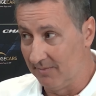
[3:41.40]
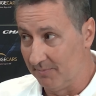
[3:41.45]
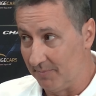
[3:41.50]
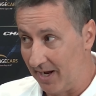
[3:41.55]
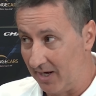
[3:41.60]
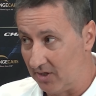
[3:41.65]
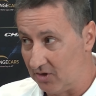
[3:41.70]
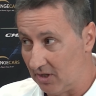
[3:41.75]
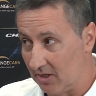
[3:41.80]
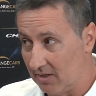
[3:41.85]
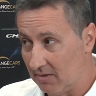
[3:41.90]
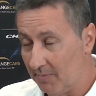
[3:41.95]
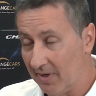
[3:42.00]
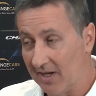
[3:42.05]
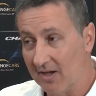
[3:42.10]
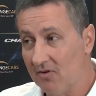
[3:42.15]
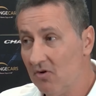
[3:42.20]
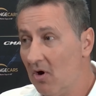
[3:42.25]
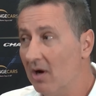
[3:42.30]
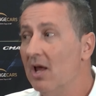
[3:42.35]
budget, but
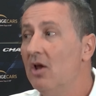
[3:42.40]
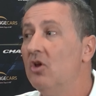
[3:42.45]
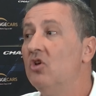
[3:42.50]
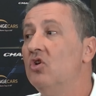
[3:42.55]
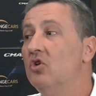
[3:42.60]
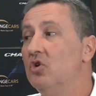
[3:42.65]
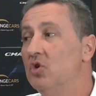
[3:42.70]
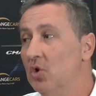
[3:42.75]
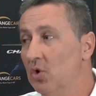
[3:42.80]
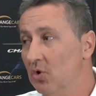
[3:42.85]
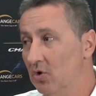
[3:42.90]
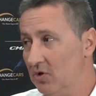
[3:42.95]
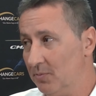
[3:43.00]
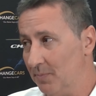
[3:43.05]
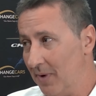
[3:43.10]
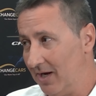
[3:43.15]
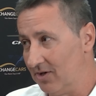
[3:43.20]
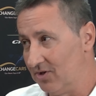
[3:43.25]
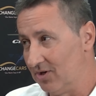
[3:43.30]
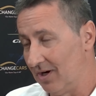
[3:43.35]
it's not a huge
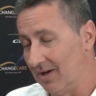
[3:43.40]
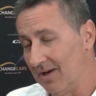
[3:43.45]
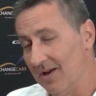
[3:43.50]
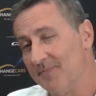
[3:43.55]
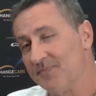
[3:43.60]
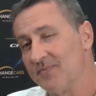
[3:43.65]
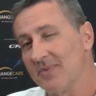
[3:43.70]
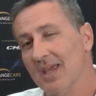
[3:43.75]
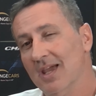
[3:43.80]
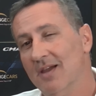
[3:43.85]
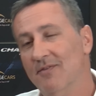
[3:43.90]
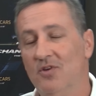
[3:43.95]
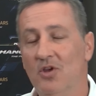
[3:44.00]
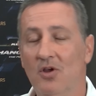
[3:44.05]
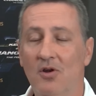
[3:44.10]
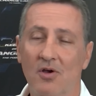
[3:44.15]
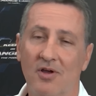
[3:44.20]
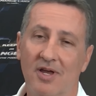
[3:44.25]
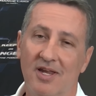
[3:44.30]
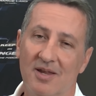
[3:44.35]
budget. If you
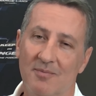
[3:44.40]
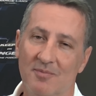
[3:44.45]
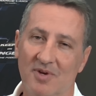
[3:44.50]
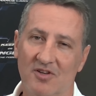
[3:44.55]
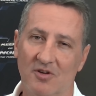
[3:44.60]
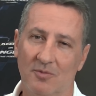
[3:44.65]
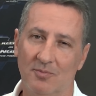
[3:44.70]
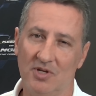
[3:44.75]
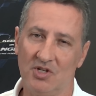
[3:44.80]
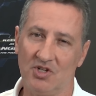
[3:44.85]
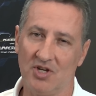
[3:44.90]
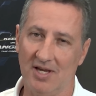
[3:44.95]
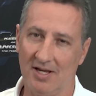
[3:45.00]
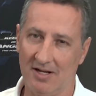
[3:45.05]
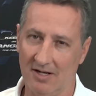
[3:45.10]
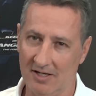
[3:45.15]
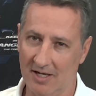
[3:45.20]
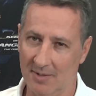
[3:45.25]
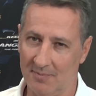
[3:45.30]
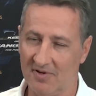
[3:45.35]
look at a Mitsubishi
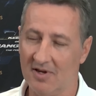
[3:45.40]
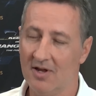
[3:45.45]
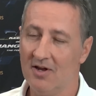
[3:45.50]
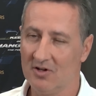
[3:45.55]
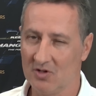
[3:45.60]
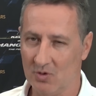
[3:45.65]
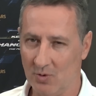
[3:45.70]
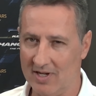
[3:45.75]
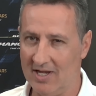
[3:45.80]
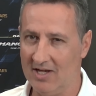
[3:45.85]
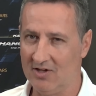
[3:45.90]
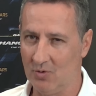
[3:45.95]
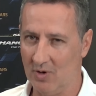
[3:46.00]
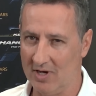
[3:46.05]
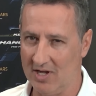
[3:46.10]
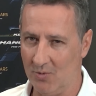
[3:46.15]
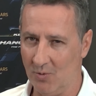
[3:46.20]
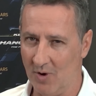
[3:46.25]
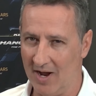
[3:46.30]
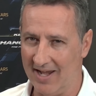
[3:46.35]
Eclipse
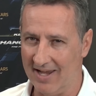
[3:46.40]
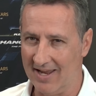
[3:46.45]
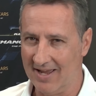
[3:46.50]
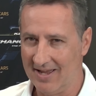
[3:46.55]
2021